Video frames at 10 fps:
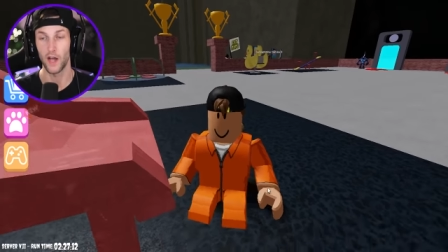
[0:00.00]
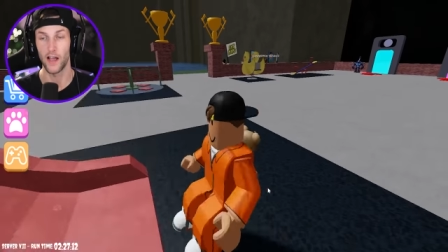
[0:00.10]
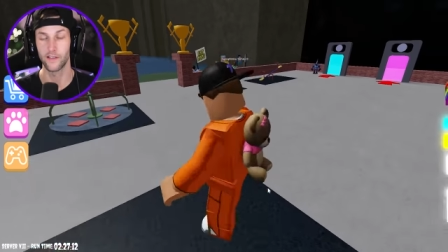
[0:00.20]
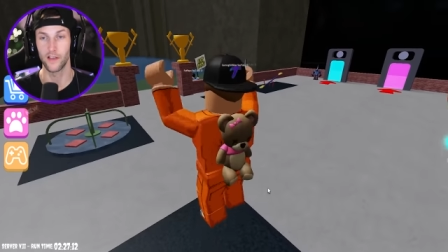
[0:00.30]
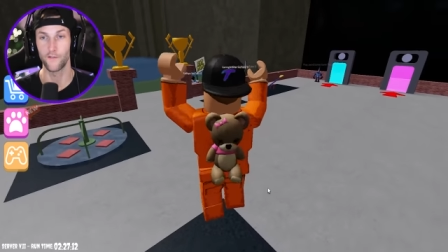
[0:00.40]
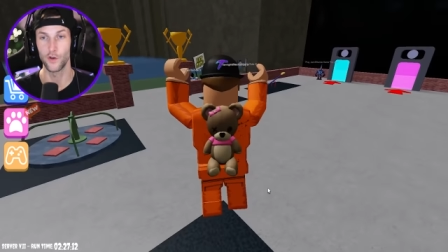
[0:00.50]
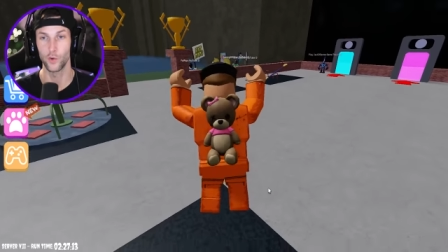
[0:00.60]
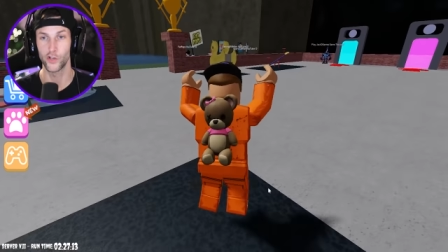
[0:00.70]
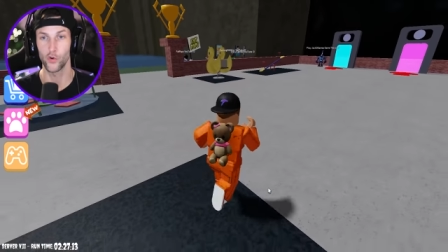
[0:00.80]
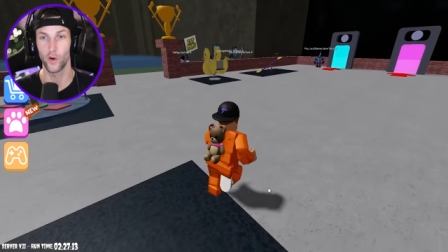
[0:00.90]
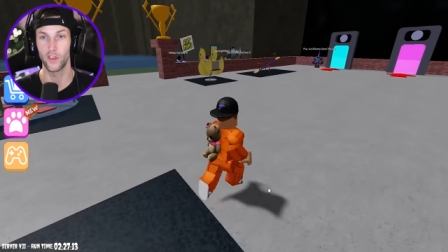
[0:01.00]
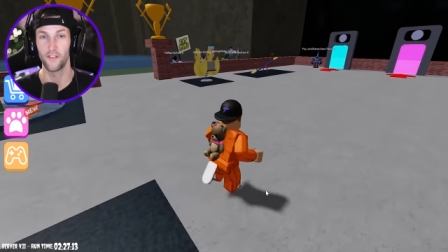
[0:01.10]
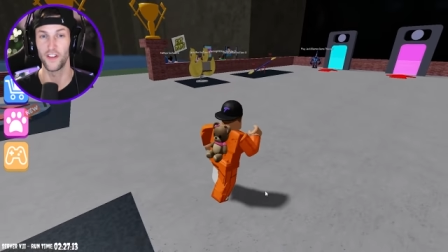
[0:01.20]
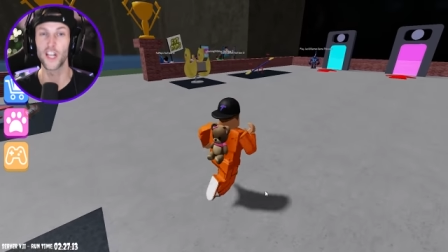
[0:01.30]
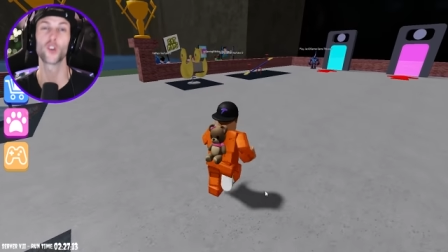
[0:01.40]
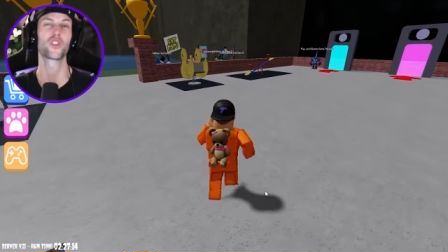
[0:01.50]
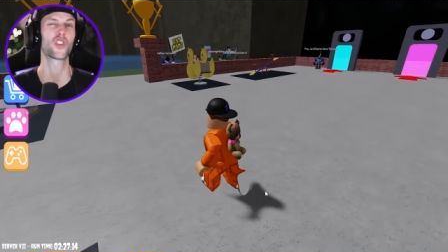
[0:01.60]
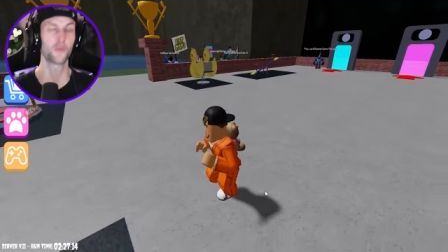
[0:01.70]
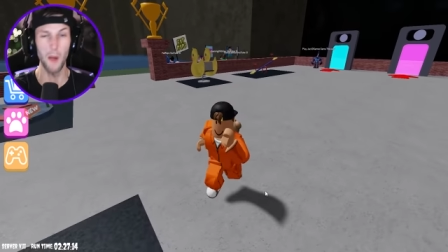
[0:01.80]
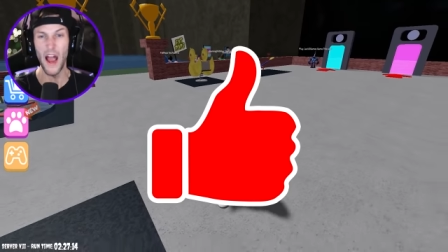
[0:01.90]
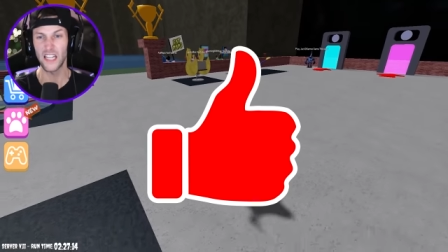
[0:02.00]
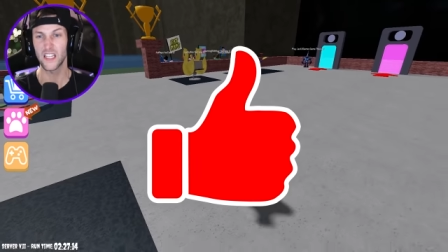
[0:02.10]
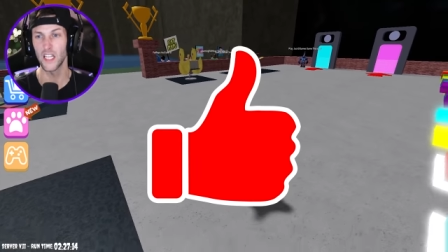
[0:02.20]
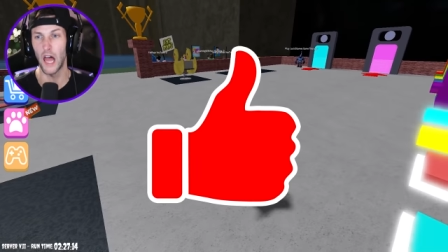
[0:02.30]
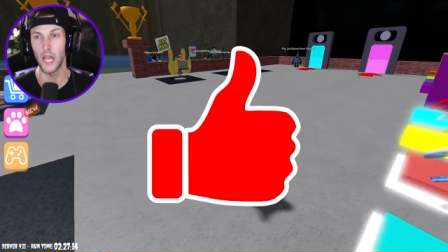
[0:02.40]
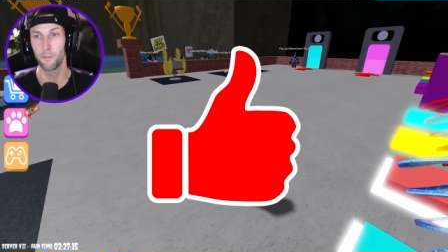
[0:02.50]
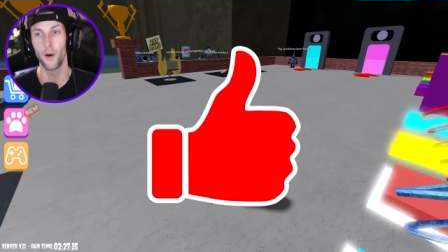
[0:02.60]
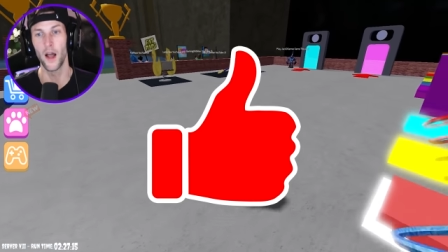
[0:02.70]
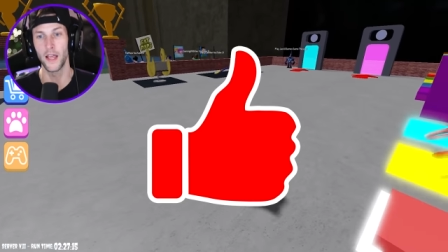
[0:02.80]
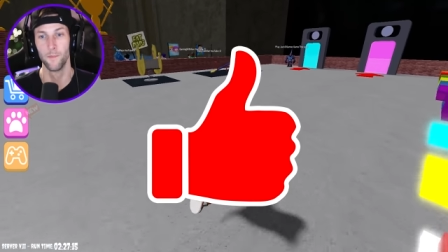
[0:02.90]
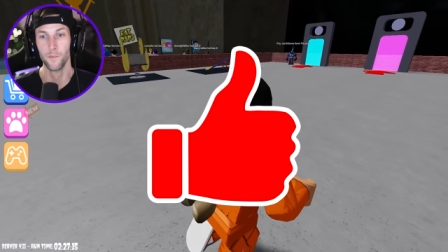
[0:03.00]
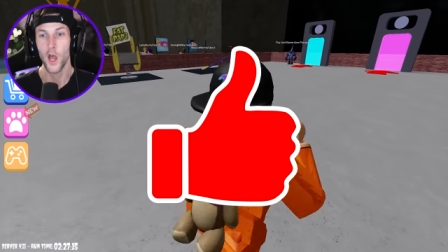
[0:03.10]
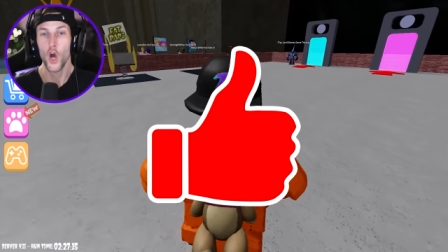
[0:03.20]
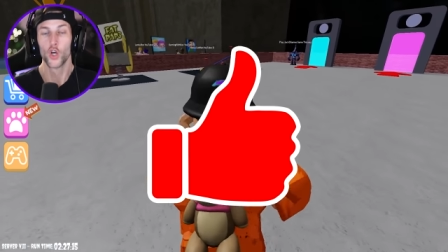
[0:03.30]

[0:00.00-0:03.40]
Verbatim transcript: You guys, if you enjoyed the video, smack the like button.